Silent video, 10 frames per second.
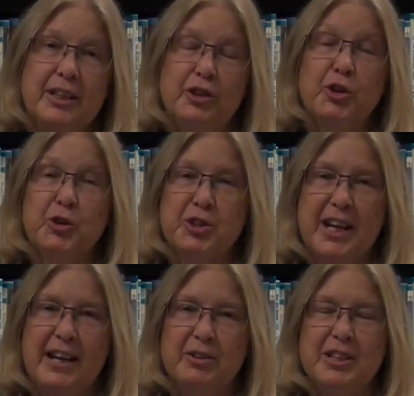in her
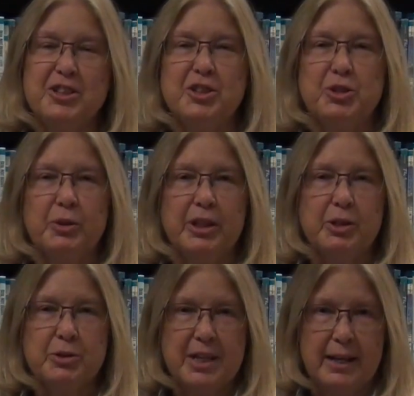town as the story
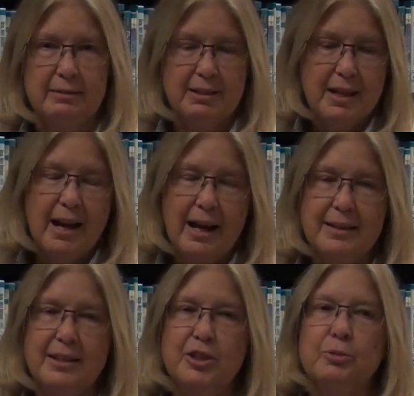goes on. I
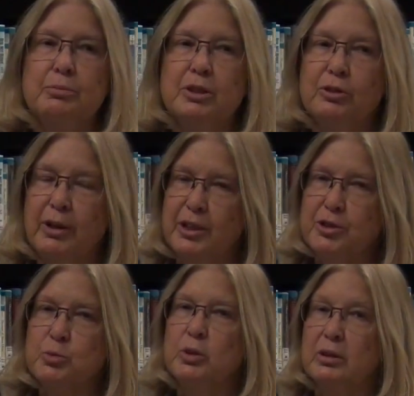think your middle
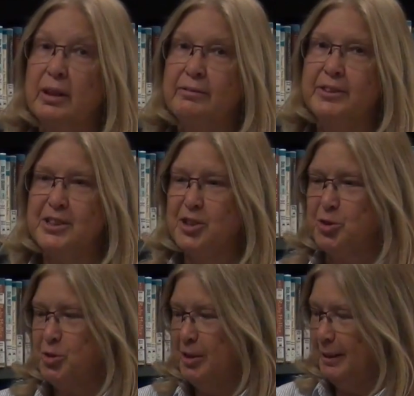graders will love this
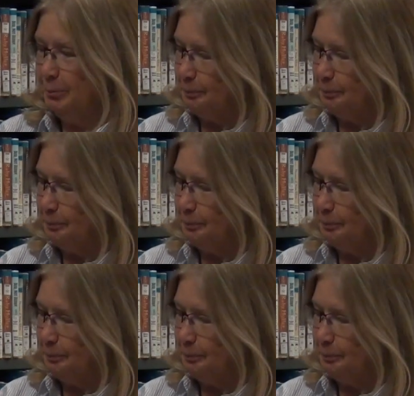story.